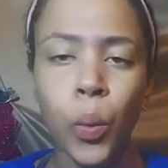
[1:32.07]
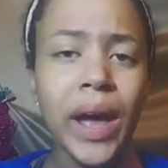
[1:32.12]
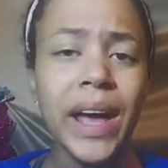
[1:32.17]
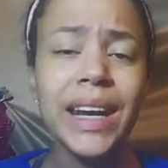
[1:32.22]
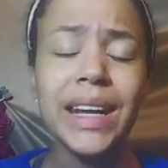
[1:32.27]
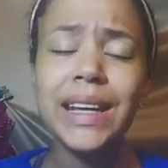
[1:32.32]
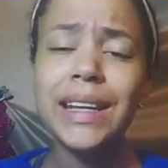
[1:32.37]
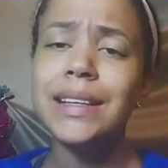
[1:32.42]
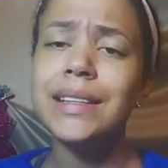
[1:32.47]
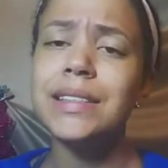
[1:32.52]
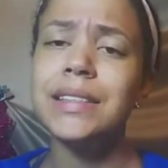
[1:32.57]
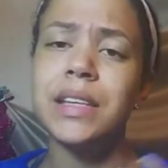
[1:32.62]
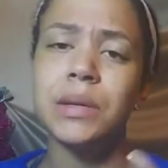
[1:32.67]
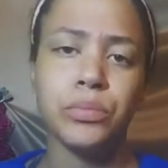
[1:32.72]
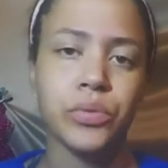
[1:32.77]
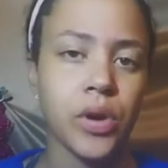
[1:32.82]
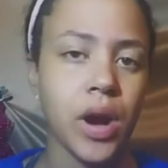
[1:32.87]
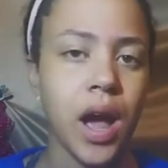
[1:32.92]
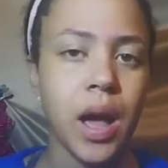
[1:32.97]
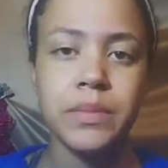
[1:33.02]
weddings
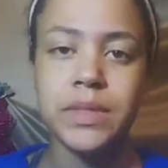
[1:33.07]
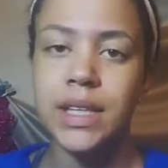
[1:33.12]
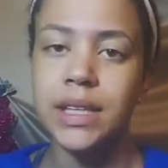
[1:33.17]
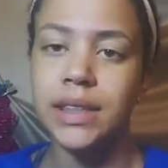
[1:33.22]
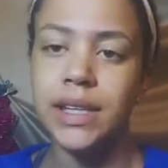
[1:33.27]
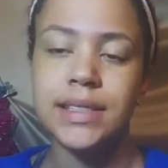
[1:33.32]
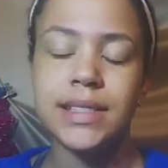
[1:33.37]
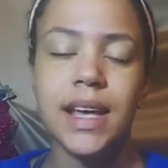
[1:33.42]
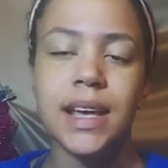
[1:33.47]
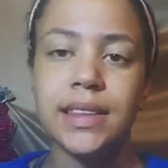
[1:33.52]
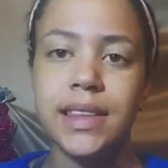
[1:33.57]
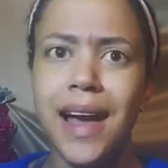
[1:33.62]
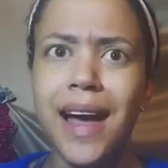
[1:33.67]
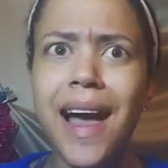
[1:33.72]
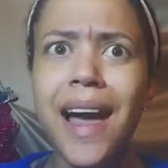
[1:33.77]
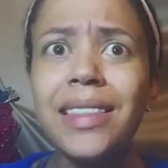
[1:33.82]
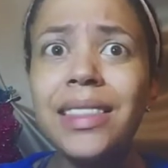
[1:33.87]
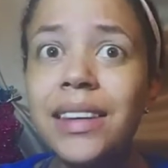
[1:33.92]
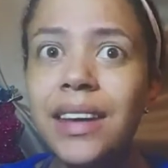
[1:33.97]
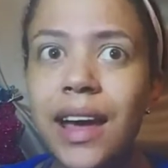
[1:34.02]
and proms and things like
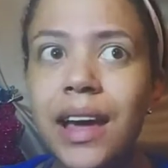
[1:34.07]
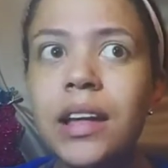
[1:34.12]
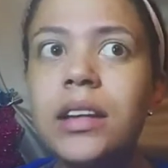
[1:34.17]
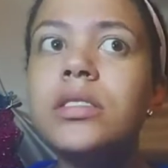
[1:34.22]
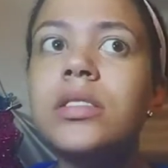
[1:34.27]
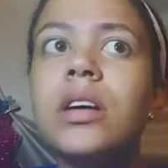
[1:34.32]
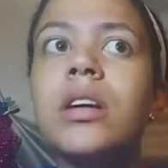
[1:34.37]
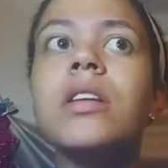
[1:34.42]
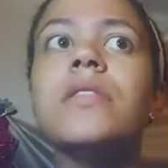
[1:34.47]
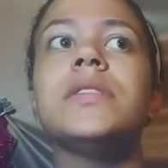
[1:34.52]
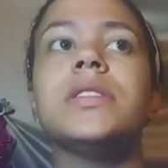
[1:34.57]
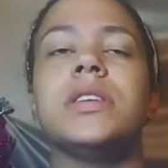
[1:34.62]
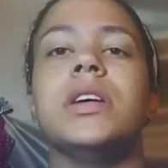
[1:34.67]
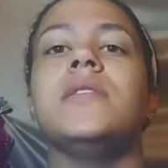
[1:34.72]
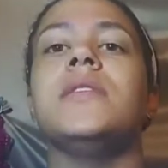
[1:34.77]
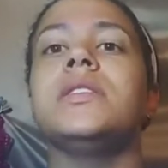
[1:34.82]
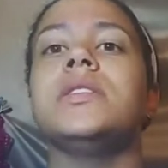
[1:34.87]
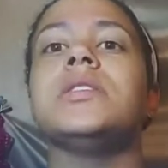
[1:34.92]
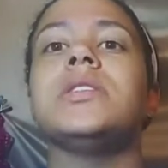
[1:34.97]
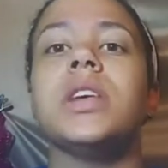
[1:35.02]
that at the age of
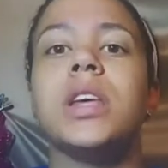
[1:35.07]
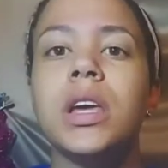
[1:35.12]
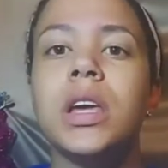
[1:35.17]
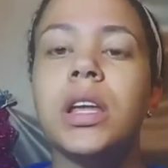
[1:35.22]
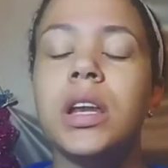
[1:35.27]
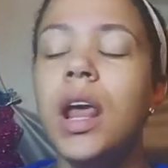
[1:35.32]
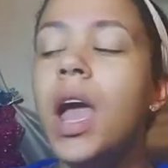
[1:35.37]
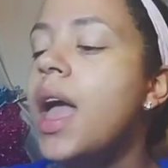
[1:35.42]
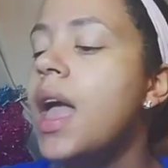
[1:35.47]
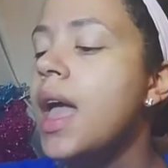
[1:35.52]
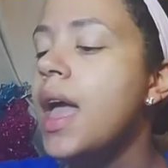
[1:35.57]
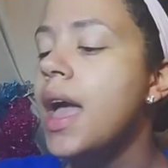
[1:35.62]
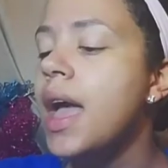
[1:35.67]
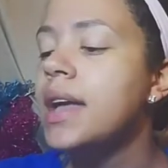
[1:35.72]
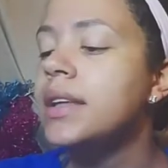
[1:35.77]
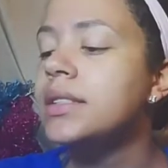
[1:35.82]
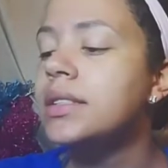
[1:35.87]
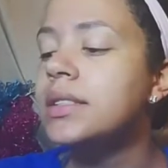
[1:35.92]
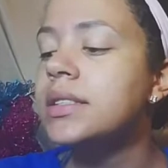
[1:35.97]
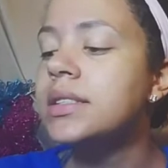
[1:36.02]
17.
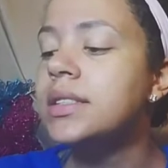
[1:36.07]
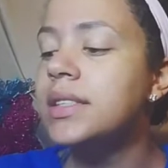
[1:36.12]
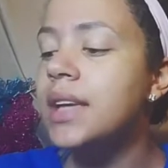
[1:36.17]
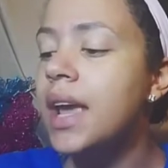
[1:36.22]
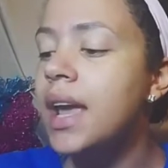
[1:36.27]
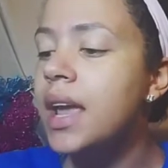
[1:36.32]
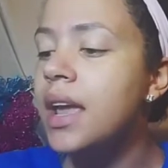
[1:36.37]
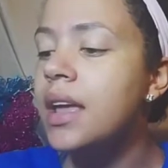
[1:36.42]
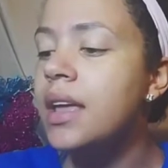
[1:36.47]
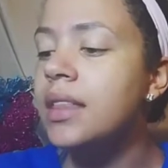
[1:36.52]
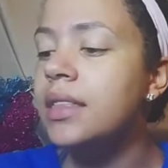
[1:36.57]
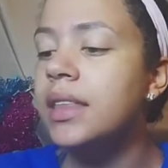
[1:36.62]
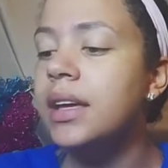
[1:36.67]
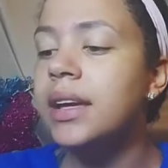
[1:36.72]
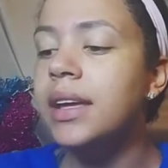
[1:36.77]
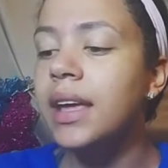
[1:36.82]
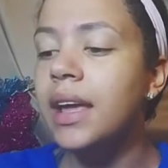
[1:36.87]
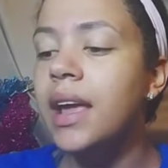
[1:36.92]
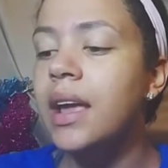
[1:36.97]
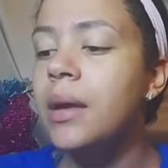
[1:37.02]
And today
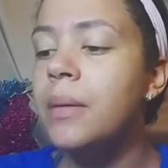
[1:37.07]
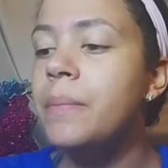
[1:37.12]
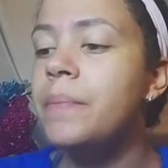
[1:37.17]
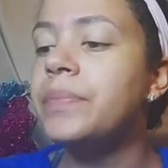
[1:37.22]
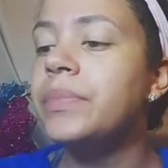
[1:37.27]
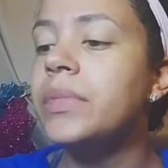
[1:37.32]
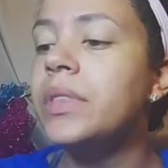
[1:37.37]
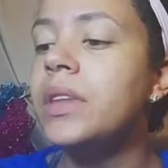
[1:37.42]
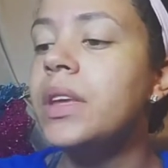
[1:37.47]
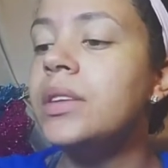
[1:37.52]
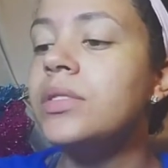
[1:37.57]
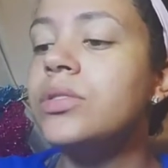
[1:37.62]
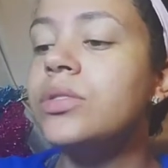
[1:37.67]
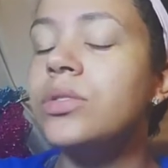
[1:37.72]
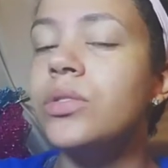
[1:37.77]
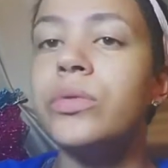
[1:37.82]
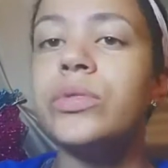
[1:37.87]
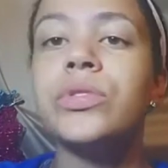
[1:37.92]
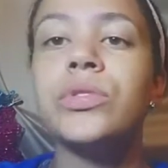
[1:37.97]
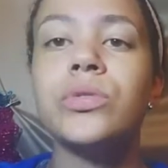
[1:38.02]
the game is
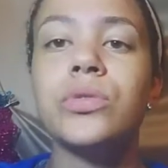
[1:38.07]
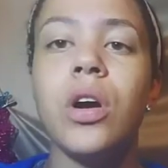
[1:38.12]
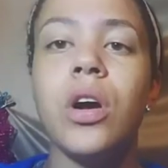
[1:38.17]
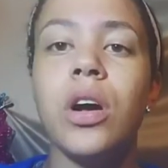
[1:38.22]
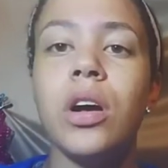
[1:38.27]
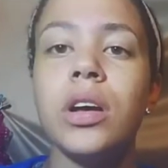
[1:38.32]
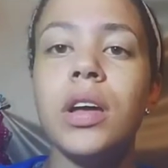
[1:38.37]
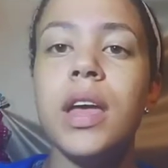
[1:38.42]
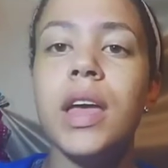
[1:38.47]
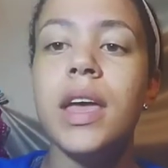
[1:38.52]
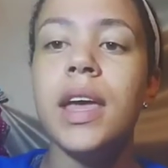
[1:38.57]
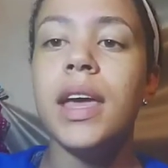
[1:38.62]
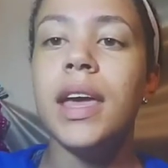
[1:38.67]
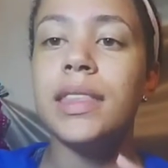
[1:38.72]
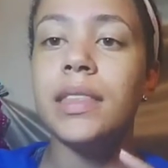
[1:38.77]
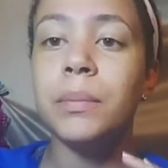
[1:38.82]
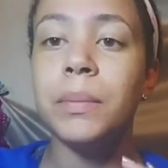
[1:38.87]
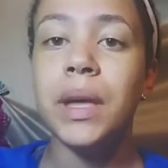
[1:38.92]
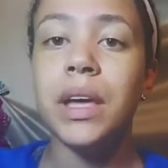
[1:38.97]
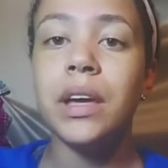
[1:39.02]
so strong
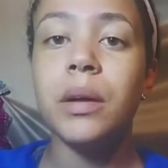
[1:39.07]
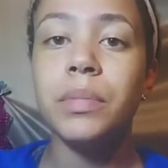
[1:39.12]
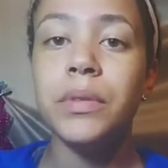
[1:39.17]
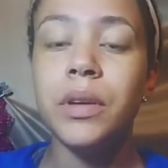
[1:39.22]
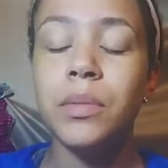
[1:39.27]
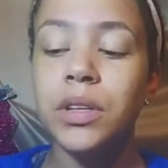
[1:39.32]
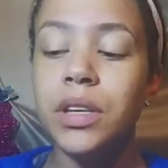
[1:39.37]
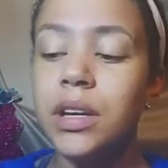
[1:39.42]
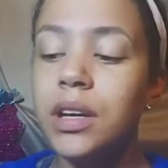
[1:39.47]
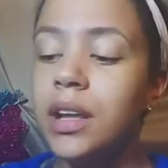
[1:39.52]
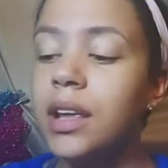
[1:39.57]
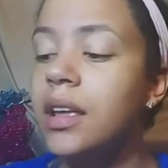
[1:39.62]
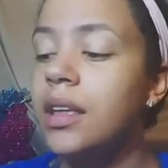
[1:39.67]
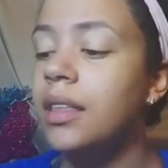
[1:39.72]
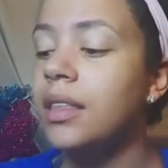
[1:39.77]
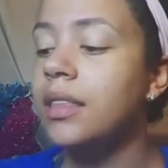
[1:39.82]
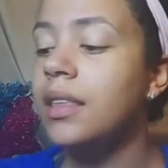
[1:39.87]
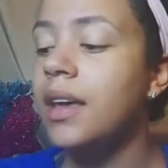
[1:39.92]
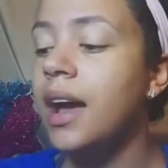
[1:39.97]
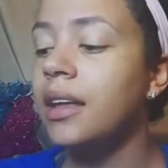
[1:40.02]
in the makeup
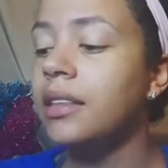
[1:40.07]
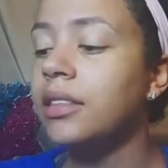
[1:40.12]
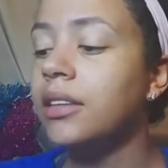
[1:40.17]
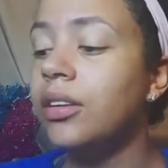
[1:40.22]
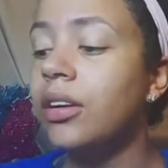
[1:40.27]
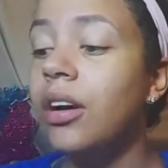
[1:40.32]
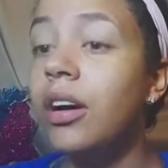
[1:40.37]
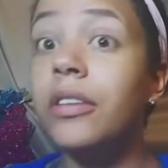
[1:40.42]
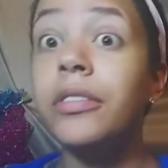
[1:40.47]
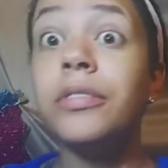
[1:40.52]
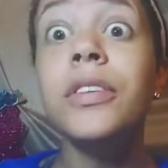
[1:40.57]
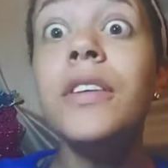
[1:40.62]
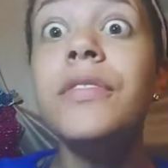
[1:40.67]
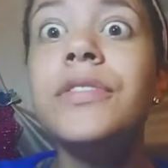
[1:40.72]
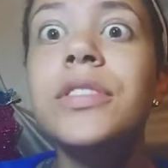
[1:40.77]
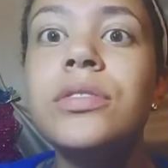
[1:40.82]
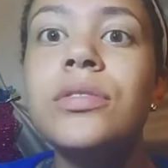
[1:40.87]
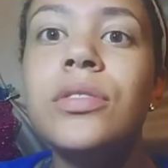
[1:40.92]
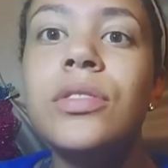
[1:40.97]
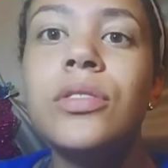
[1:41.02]
community that there are
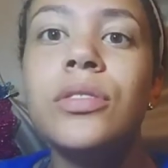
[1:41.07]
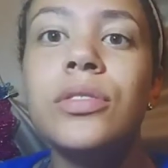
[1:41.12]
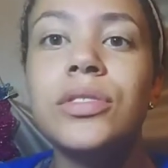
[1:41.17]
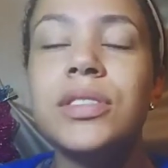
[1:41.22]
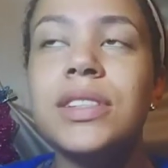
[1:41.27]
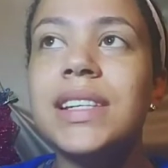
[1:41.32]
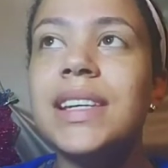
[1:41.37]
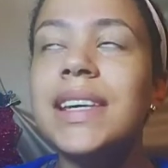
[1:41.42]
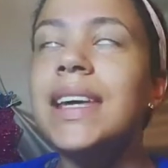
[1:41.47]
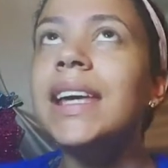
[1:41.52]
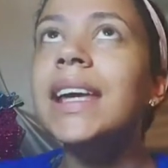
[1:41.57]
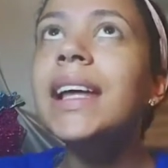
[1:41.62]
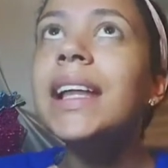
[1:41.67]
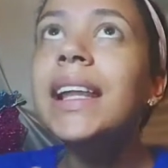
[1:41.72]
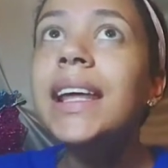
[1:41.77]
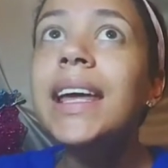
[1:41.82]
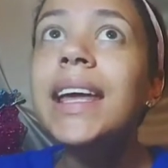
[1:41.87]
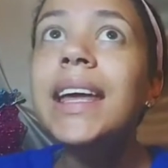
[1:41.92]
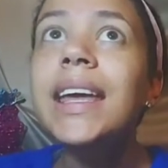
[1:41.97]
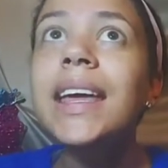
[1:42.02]
15-year-olds
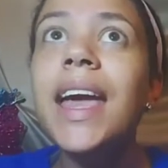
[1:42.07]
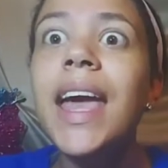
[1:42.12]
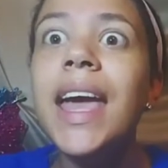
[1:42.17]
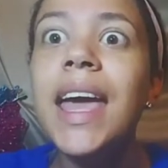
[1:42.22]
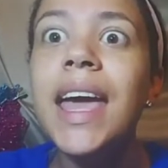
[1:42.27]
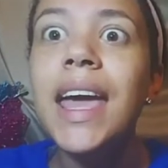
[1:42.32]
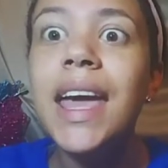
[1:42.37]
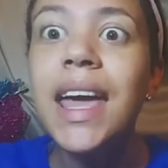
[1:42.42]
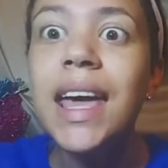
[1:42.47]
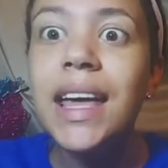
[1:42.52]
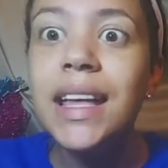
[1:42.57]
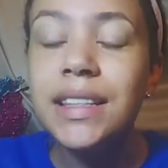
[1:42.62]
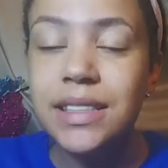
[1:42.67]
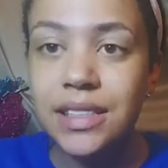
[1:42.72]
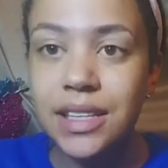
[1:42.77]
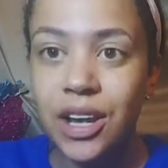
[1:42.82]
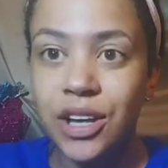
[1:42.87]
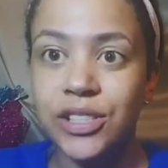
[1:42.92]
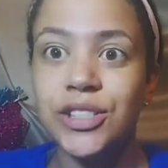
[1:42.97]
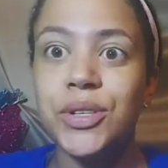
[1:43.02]
killing
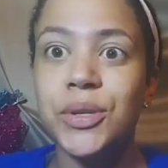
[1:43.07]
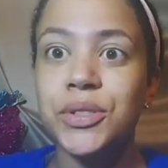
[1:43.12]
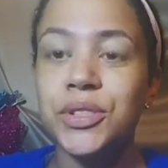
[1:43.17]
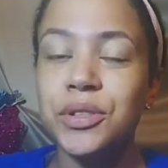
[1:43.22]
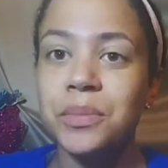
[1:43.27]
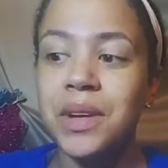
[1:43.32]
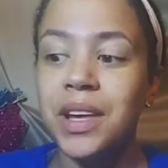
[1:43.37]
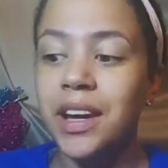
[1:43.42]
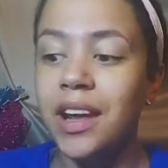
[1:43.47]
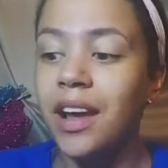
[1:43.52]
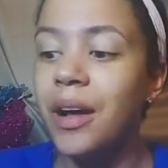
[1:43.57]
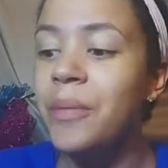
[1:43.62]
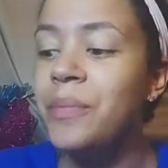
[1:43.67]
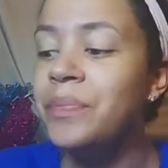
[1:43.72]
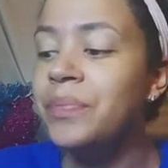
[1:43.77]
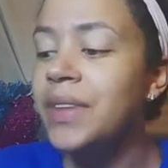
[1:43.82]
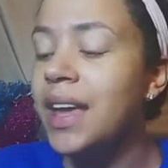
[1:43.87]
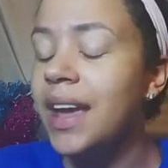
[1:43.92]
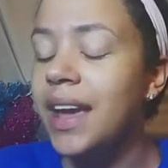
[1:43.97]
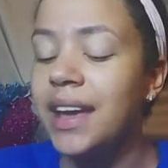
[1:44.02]
it on social
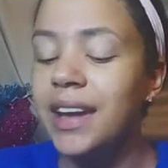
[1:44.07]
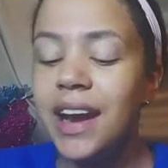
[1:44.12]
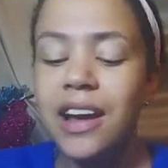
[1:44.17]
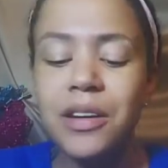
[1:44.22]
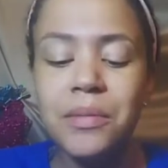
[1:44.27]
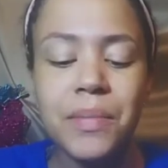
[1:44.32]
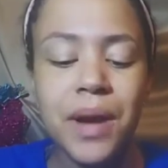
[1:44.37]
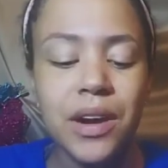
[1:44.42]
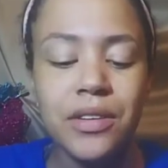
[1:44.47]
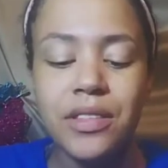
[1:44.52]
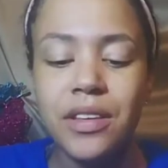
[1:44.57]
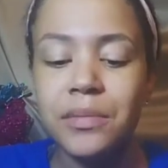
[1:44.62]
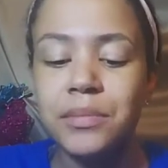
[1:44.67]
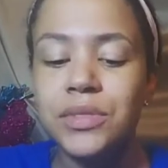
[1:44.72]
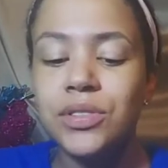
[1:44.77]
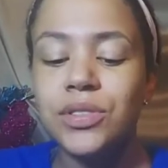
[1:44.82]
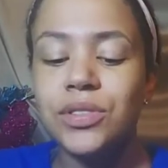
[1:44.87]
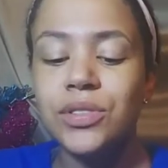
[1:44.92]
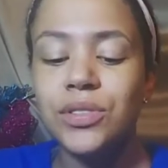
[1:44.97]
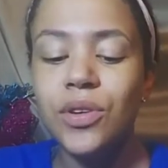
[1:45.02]
media. And I admire
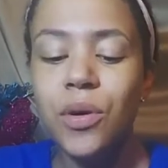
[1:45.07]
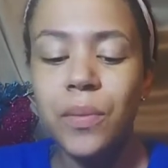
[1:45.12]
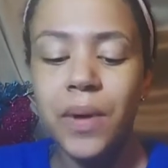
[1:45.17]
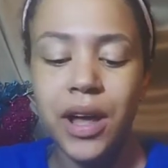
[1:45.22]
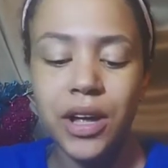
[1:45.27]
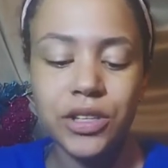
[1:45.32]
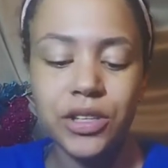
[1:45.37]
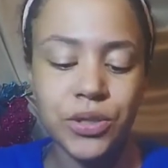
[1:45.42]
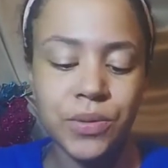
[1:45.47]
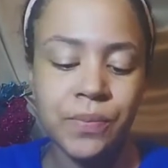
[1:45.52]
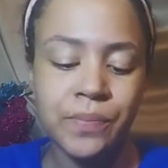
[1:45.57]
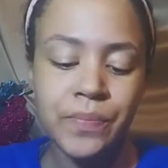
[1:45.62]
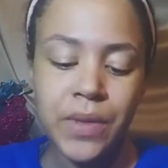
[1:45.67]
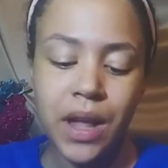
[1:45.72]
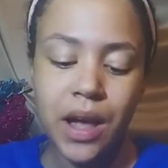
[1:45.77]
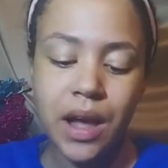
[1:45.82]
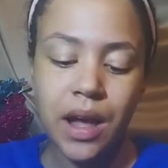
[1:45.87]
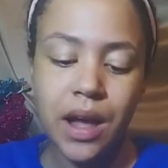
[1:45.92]
them so much.